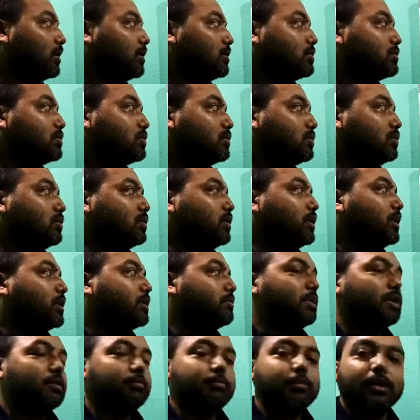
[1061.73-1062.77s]
So it
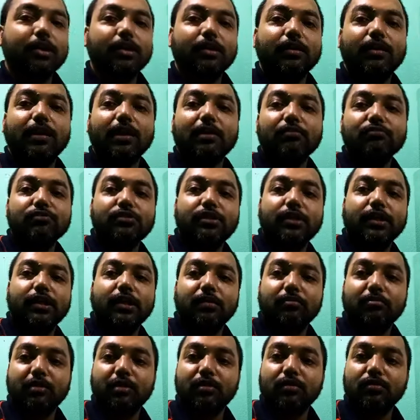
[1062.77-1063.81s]
may be ground
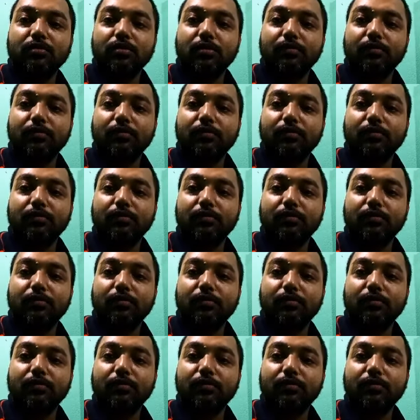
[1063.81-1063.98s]
shaking because